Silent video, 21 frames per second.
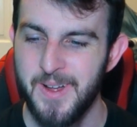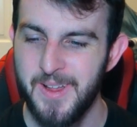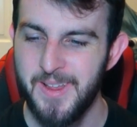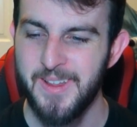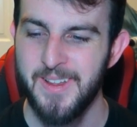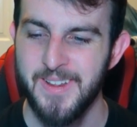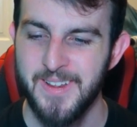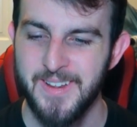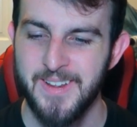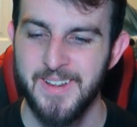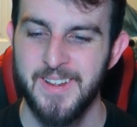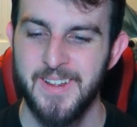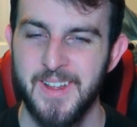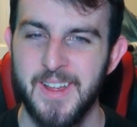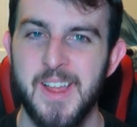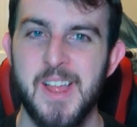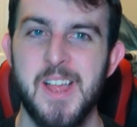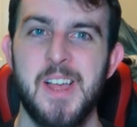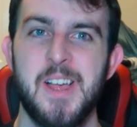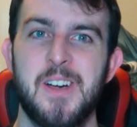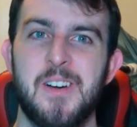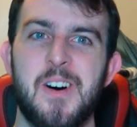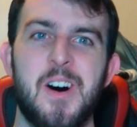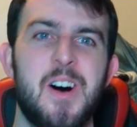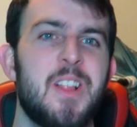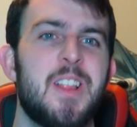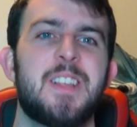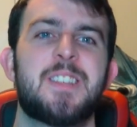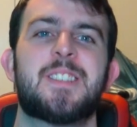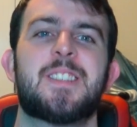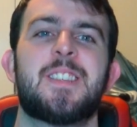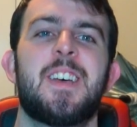well,
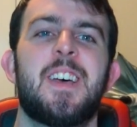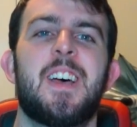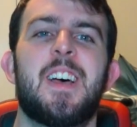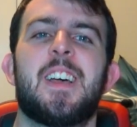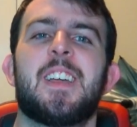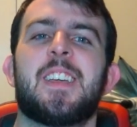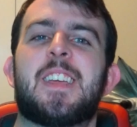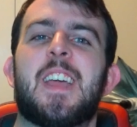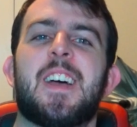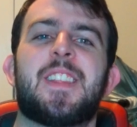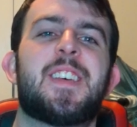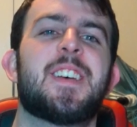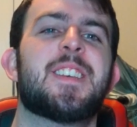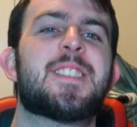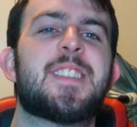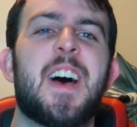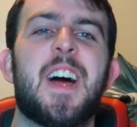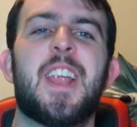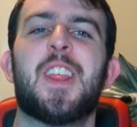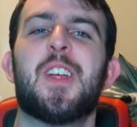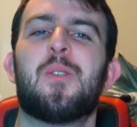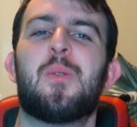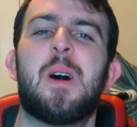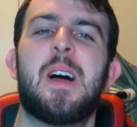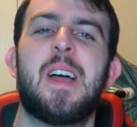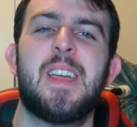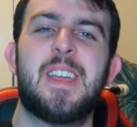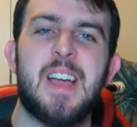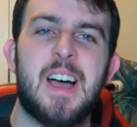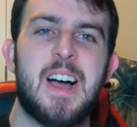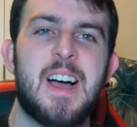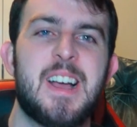let's get this out of the
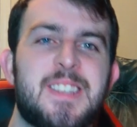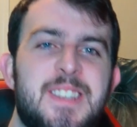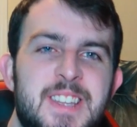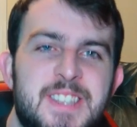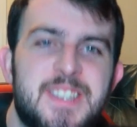way,